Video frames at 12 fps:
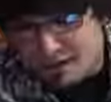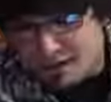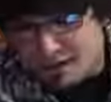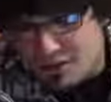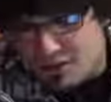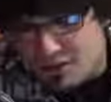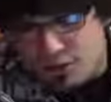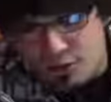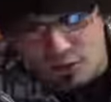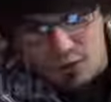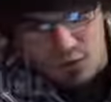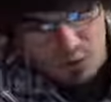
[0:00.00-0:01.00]

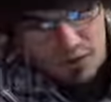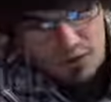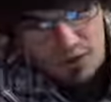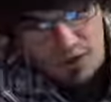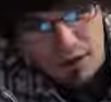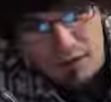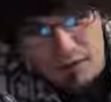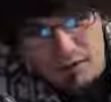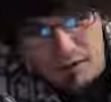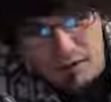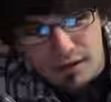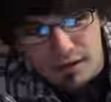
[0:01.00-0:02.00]
So you worked
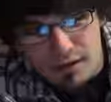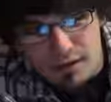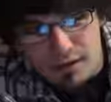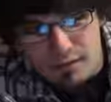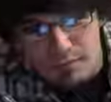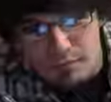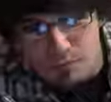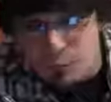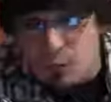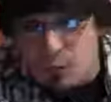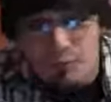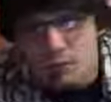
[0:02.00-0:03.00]
on,
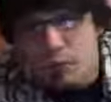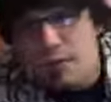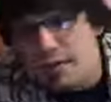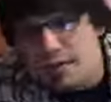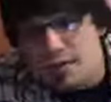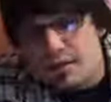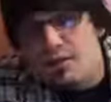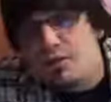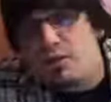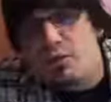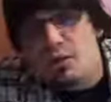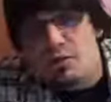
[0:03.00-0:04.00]
really
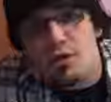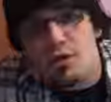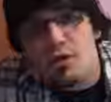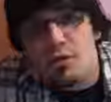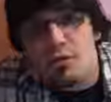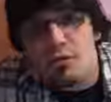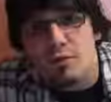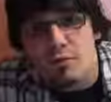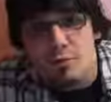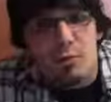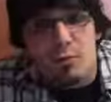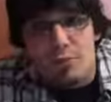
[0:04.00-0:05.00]
since 2 years ago, you're
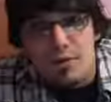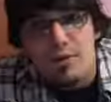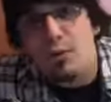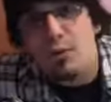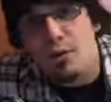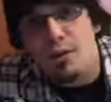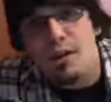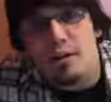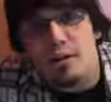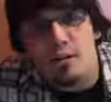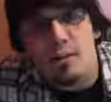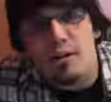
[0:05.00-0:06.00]
probably still working
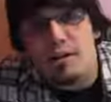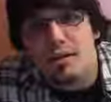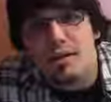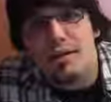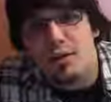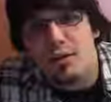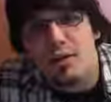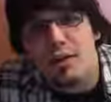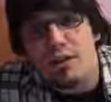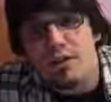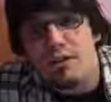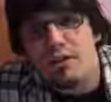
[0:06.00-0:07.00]
on the book here
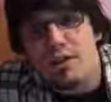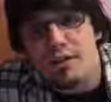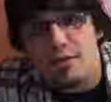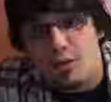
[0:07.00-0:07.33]
and there as new